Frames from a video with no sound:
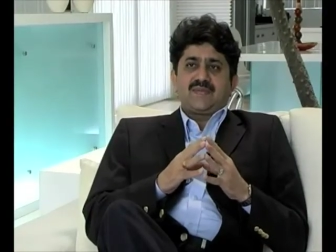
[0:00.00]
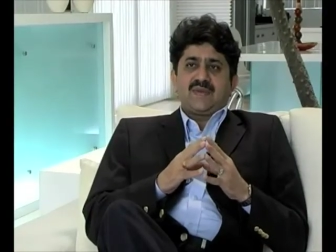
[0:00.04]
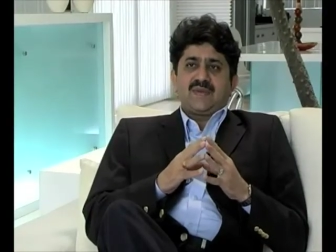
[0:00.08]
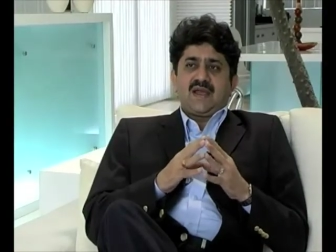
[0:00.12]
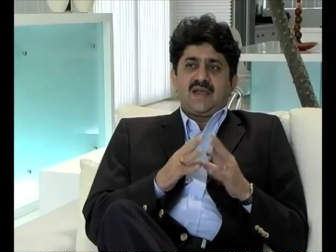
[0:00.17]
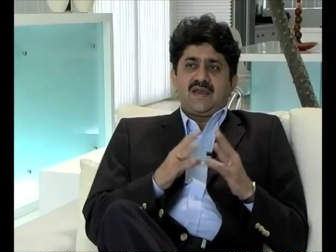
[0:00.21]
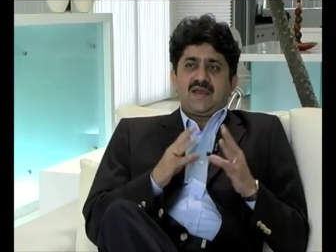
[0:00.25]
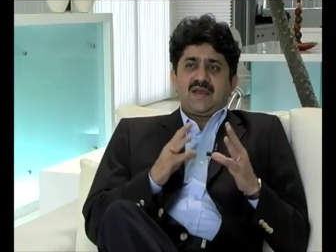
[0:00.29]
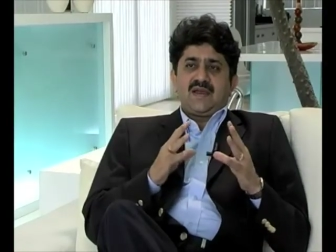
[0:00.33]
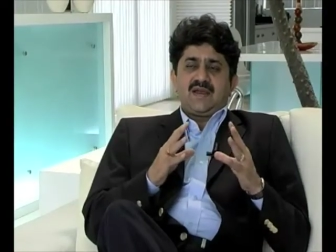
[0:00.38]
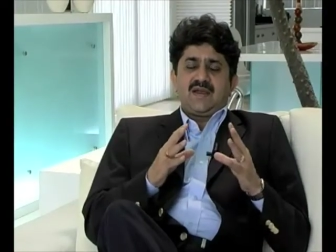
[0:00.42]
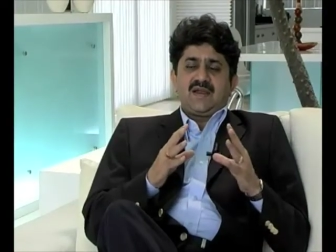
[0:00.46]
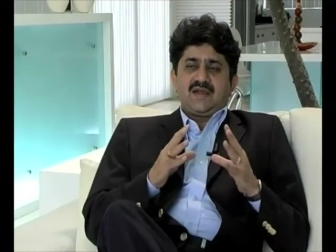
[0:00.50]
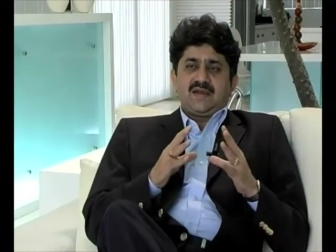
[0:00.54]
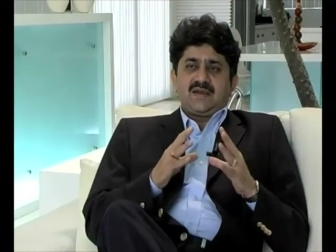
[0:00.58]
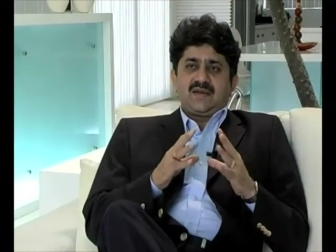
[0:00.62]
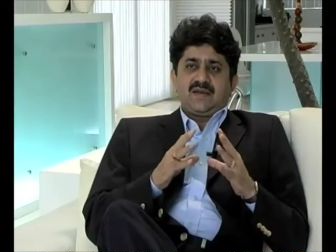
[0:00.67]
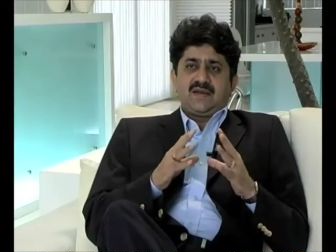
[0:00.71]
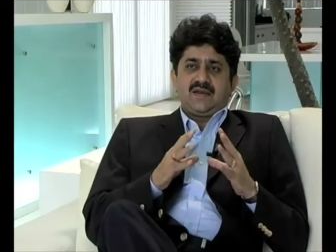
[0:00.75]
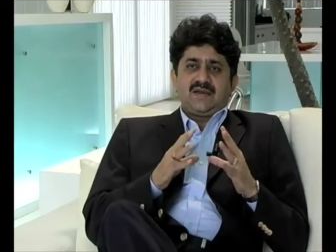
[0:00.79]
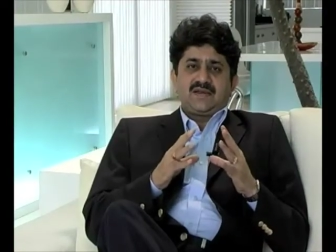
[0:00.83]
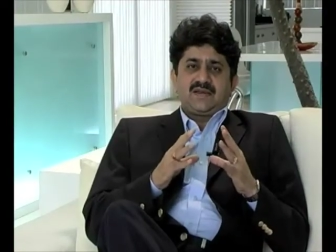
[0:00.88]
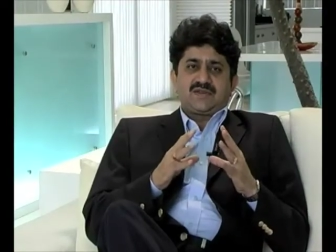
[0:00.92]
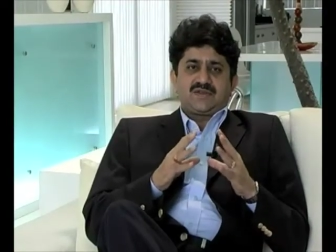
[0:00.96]
and India
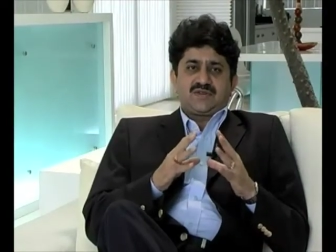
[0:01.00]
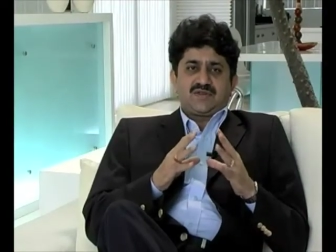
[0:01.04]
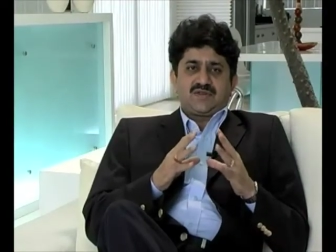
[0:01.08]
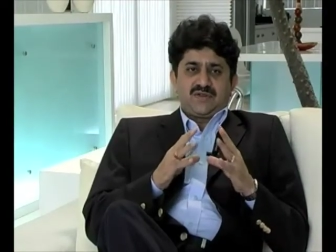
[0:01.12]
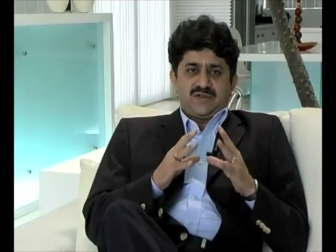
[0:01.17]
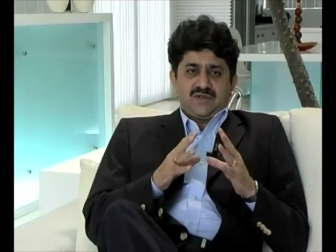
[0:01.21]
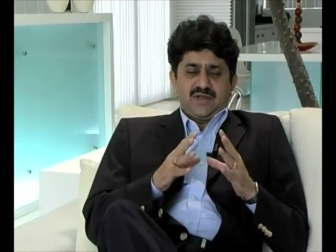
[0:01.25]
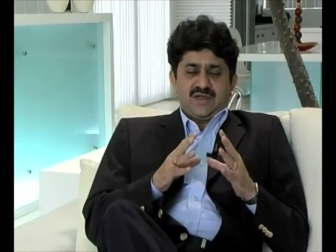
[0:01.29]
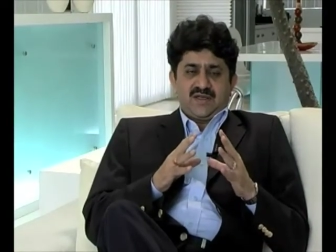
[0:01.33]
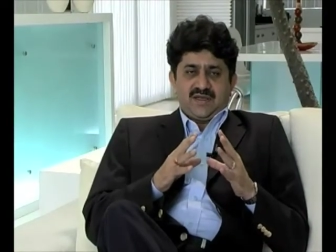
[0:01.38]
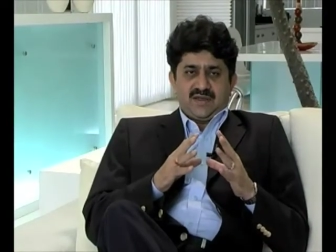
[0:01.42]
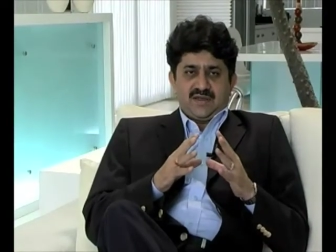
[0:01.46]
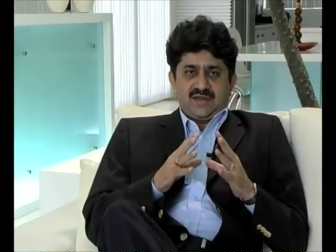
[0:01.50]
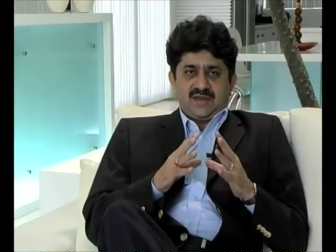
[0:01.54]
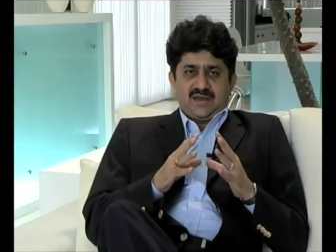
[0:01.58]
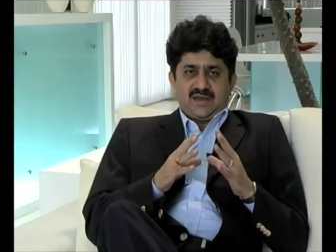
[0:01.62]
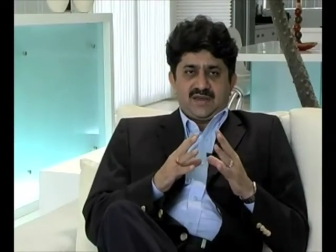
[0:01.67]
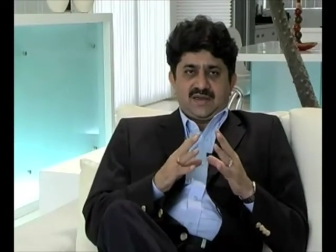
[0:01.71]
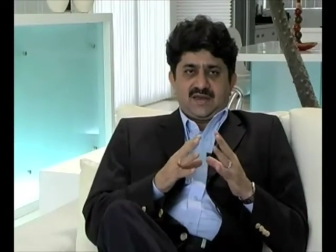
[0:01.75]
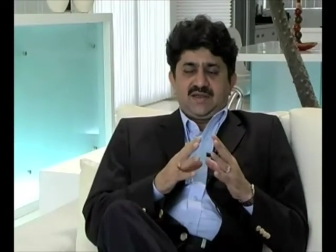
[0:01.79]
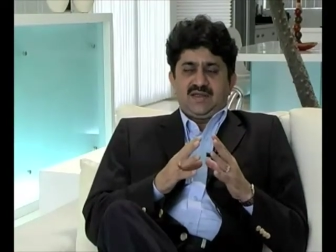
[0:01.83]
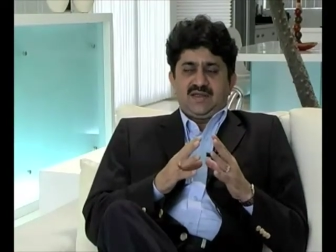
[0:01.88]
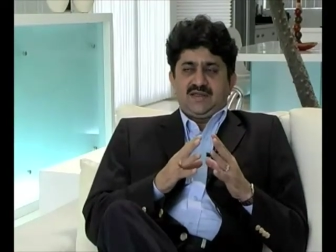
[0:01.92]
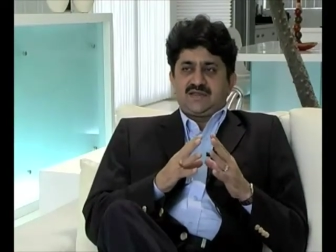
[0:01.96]
is today
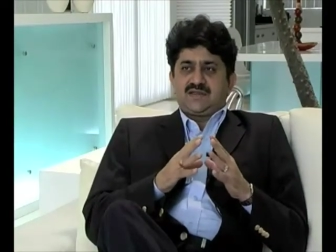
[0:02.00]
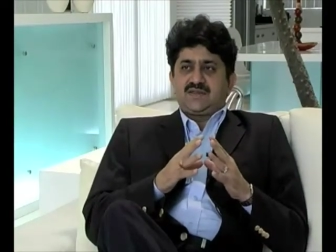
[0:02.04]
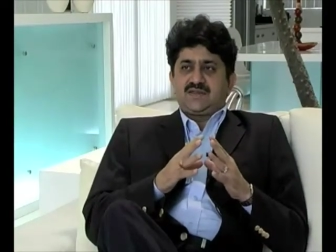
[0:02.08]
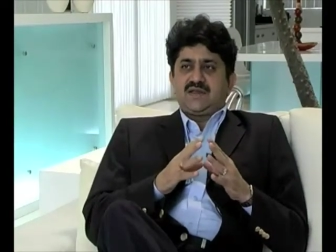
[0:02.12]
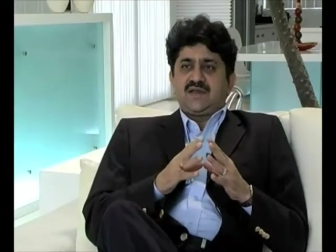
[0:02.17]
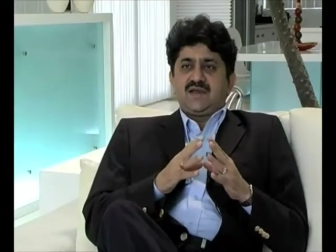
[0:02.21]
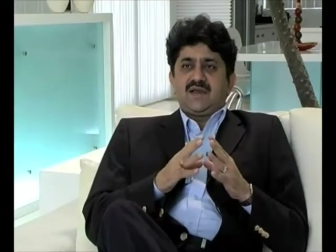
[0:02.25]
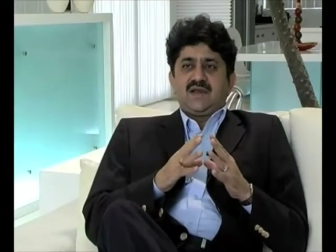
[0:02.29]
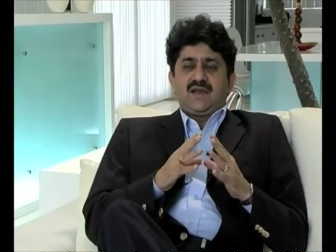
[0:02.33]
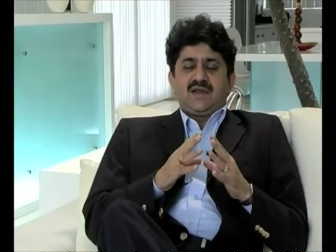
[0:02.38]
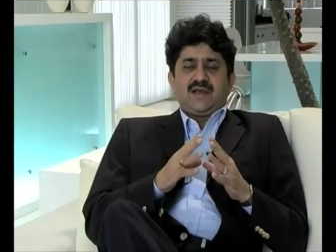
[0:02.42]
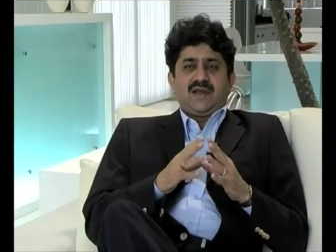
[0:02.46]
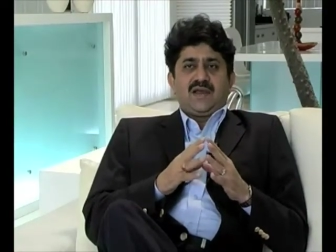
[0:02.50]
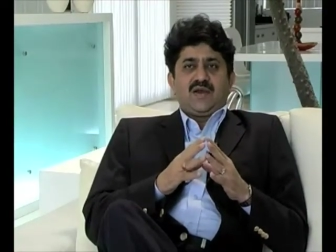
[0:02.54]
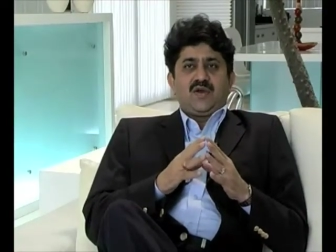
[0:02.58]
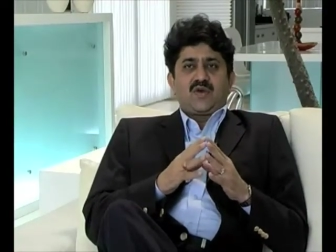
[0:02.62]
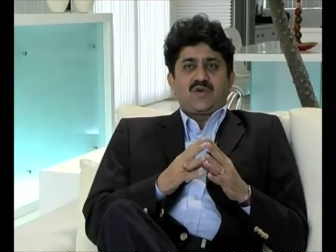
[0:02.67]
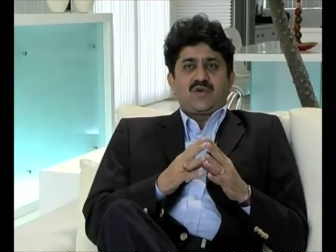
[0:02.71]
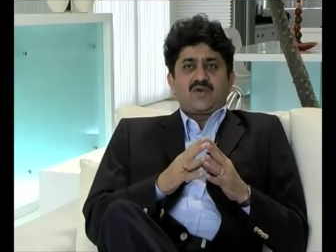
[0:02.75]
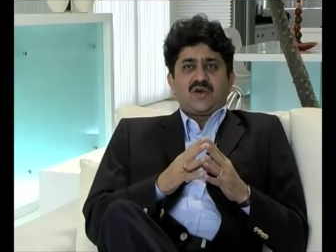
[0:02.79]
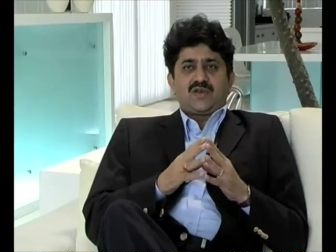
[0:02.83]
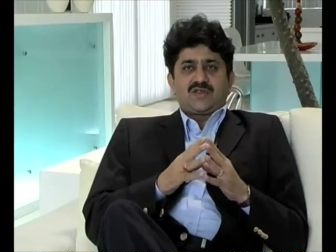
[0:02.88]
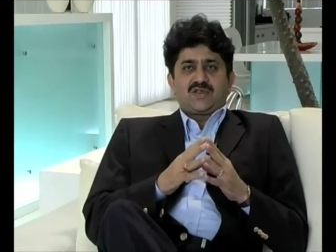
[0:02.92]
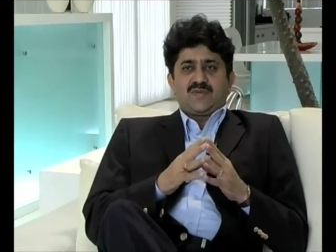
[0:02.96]
at least a
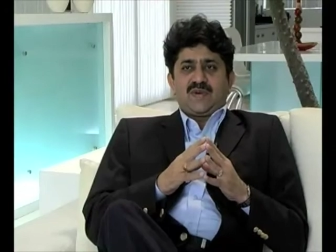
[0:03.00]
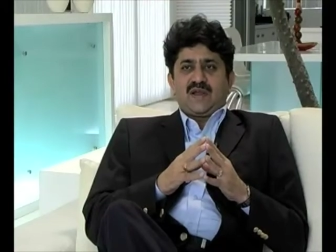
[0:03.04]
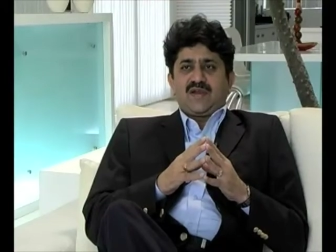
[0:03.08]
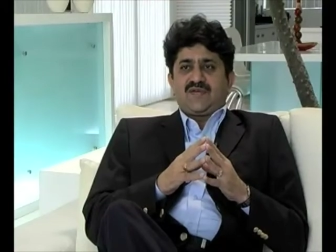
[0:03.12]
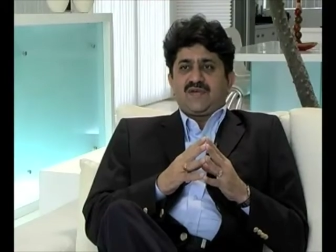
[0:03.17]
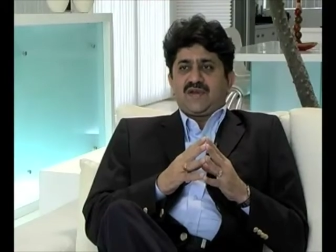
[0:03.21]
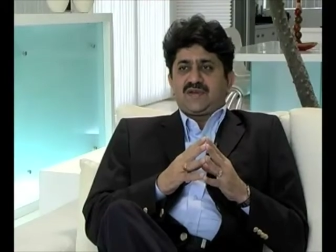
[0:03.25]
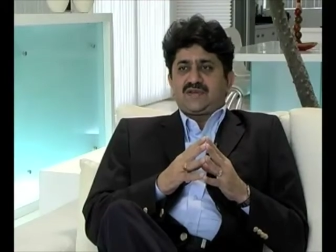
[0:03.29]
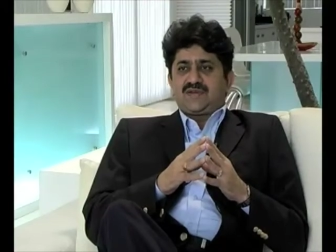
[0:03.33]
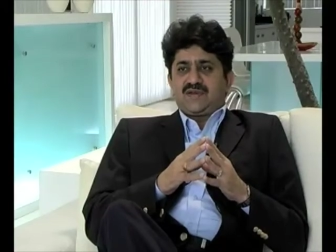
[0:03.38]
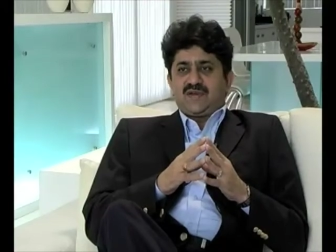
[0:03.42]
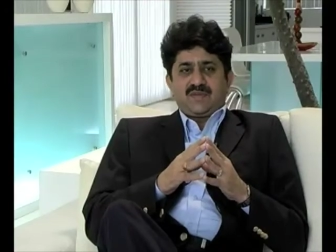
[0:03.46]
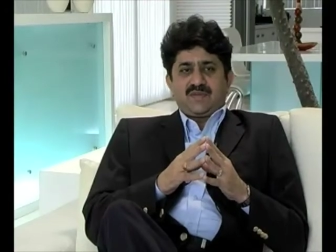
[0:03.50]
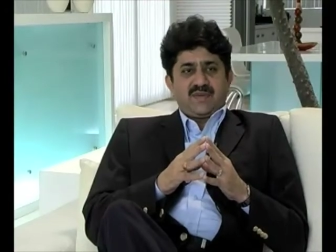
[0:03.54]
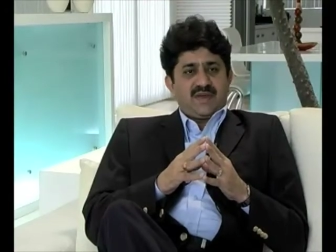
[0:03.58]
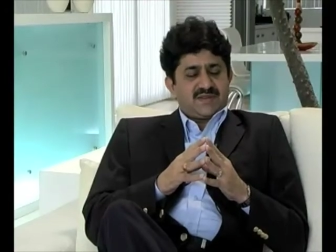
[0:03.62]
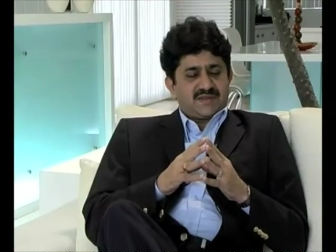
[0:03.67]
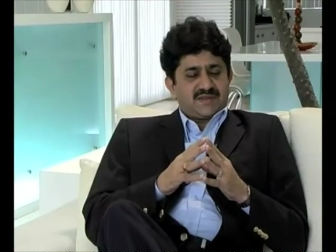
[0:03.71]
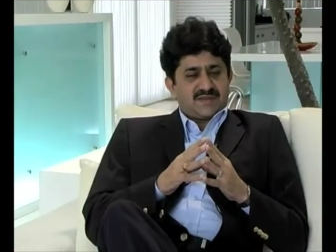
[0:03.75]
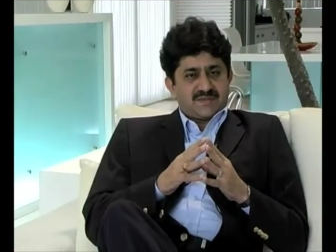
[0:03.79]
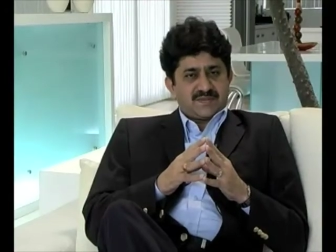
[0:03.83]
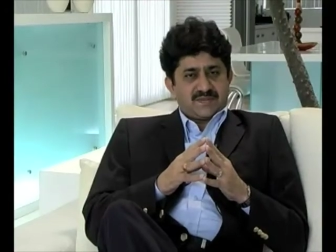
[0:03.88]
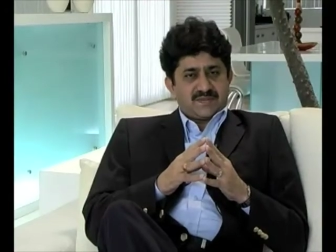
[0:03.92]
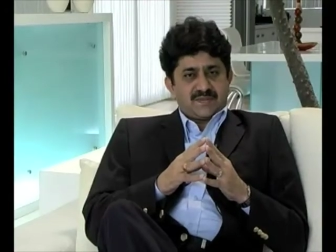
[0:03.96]
low-cost manufacturing
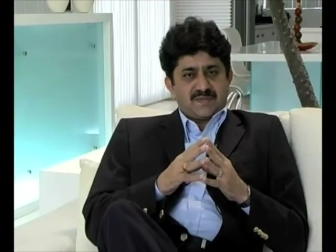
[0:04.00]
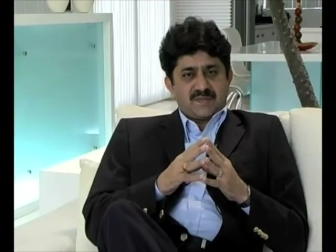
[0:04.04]
base.